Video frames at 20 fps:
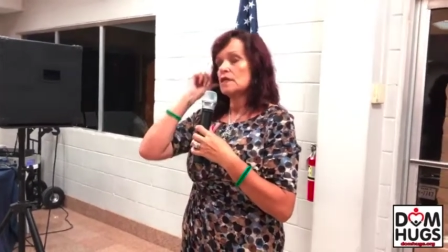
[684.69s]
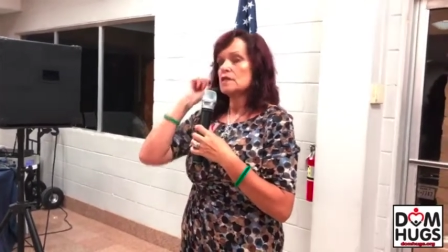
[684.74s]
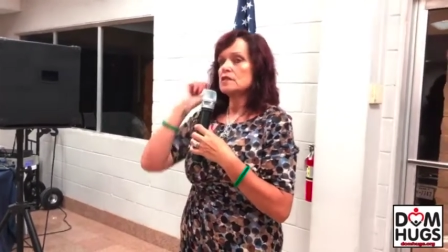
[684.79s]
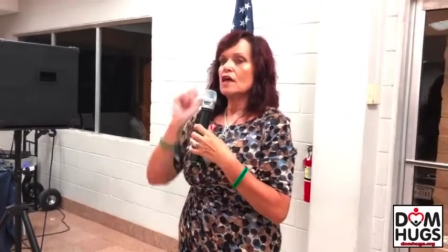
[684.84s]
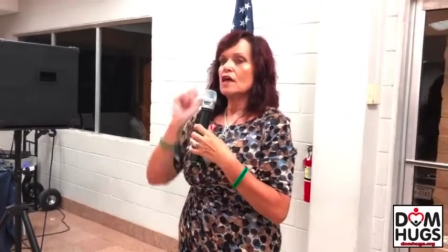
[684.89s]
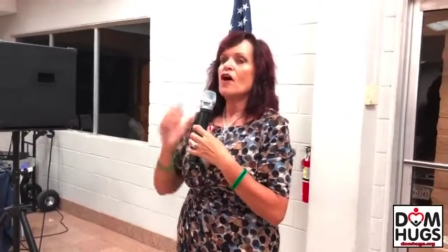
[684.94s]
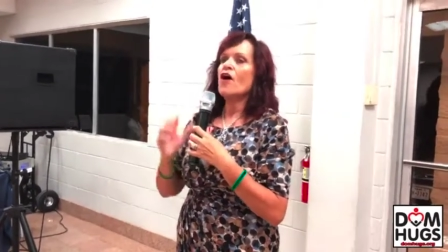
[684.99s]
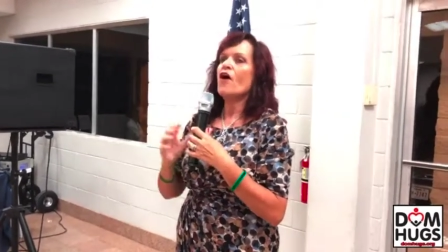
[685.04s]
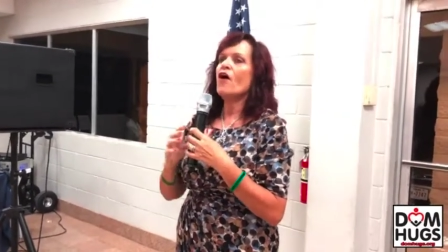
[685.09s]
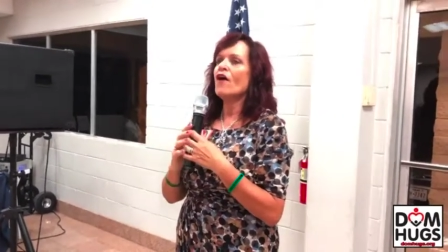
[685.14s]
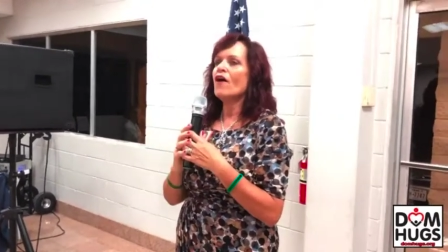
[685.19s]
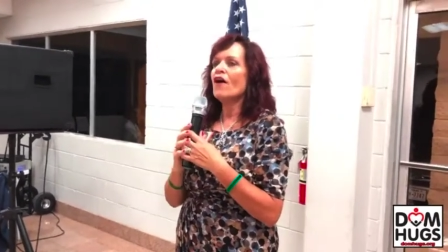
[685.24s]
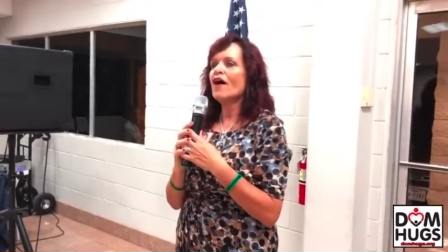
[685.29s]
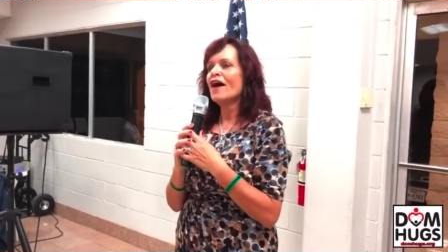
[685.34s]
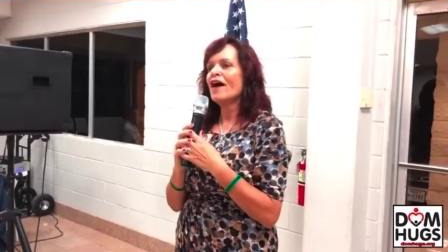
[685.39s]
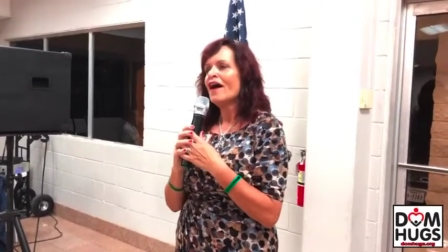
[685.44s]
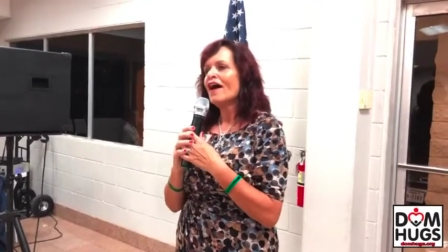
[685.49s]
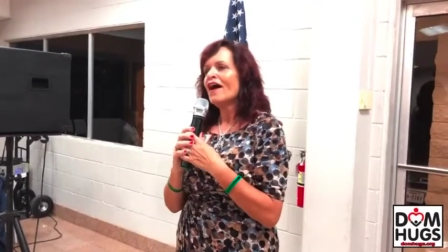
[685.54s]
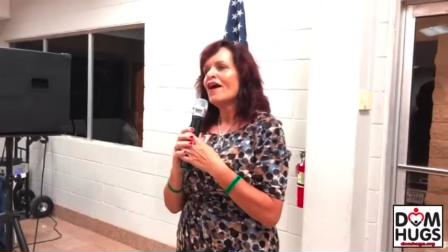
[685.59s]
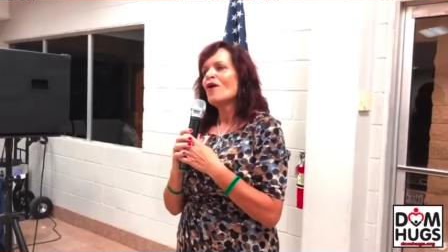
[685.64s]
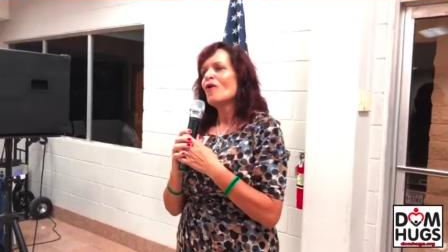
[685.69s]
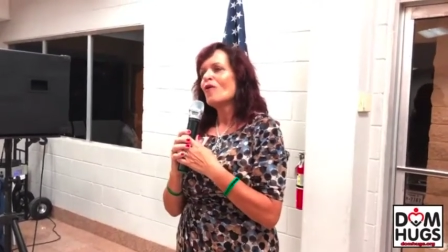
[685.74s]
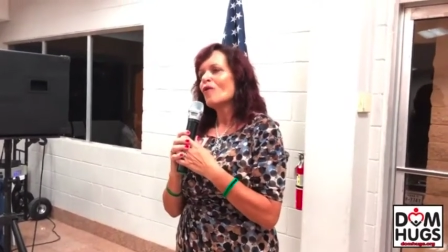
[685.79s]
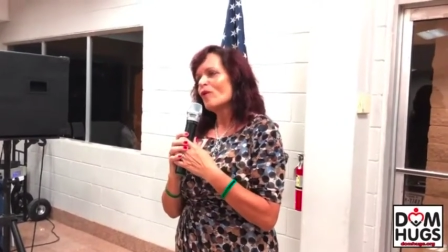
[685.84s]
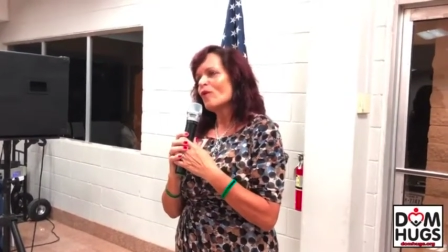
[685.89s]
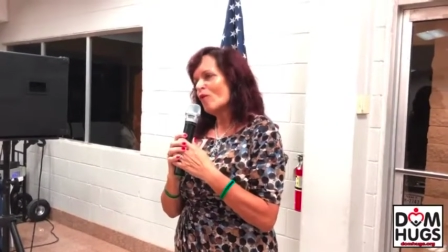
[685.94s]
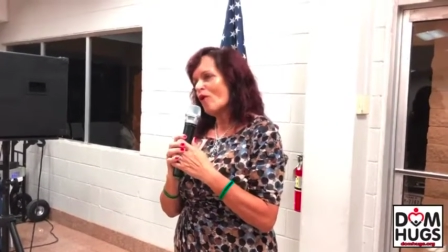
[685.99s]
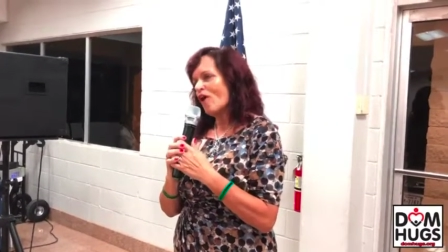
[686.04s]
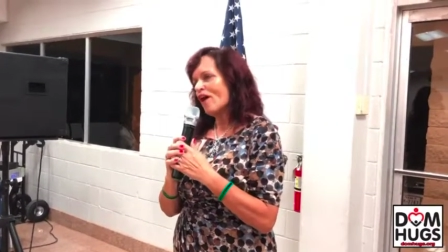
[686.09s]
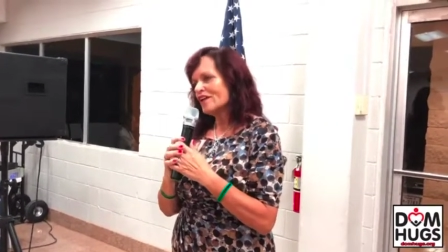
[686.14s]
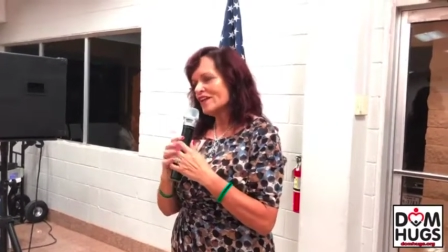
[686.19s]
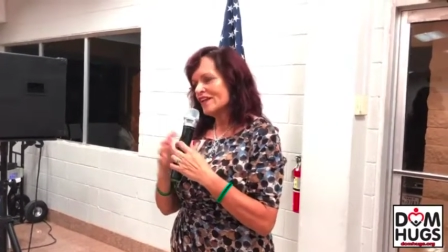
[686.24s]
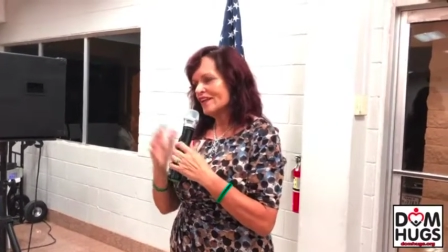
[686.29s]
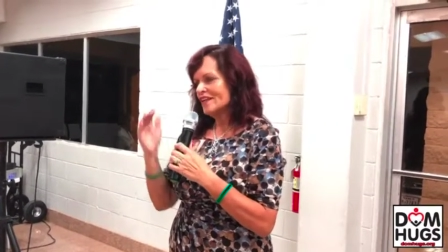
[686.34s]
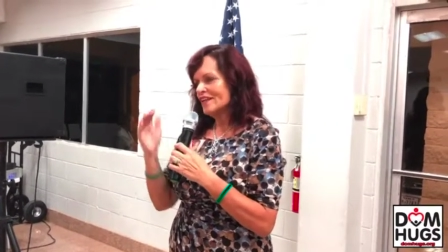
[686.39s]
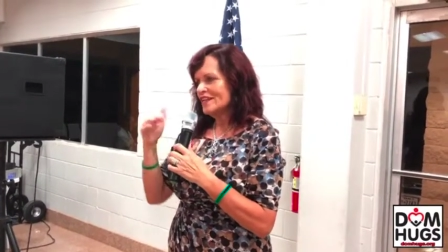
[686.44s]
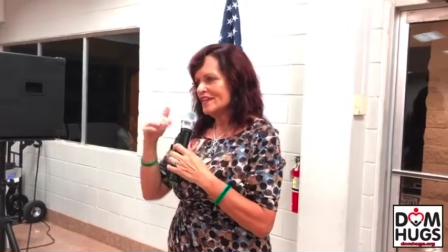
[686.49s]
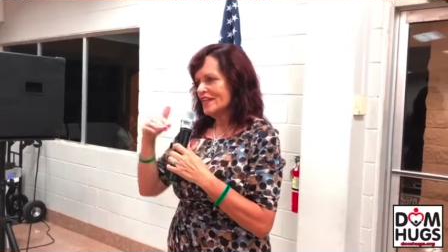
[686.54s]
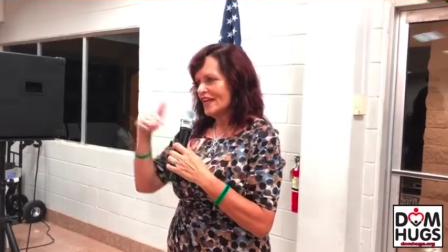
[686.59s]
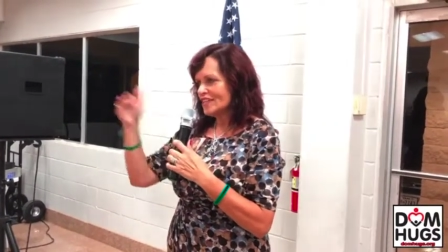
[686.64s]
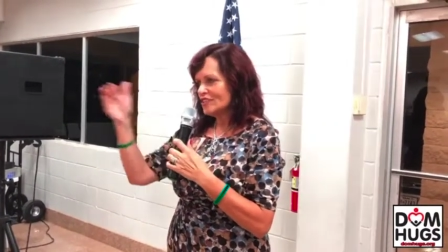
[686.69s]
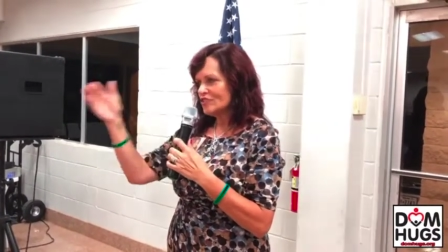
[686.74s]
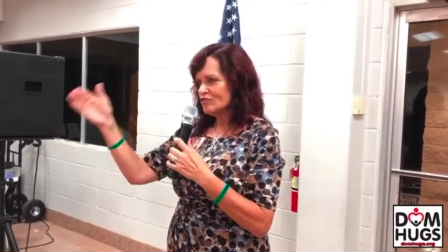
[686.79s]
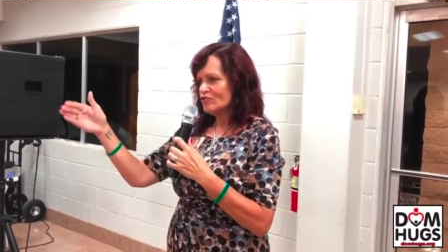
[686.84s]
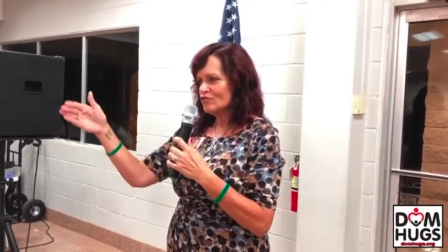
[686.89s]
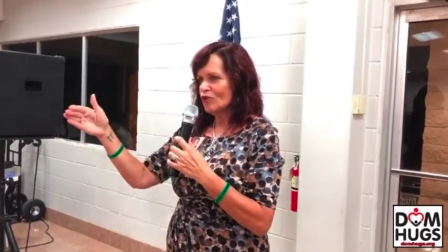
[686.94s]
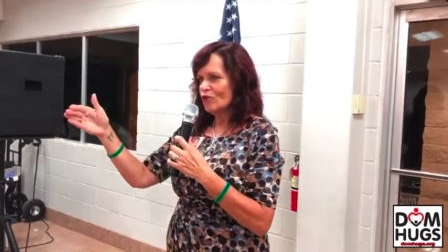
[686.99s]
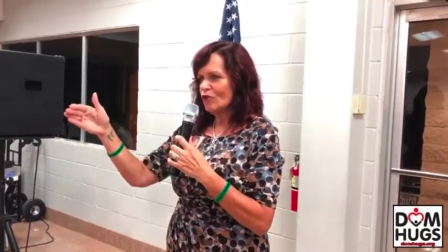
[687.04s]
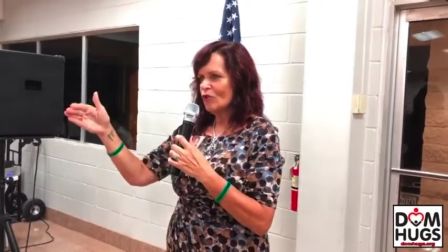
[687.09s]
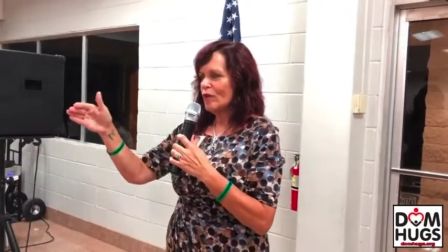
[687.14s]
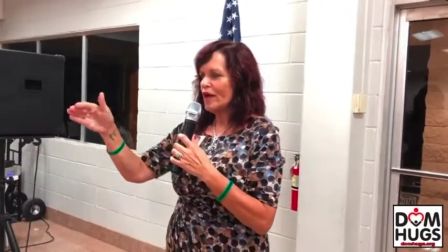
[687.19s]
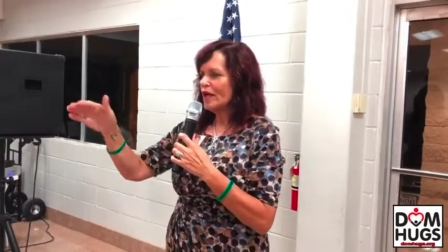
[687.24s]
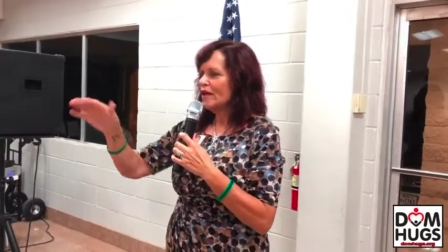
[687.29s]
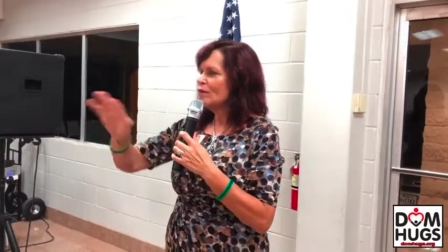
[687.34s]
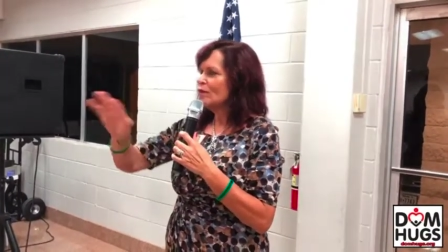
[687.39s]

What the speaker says: So we walked in the next room,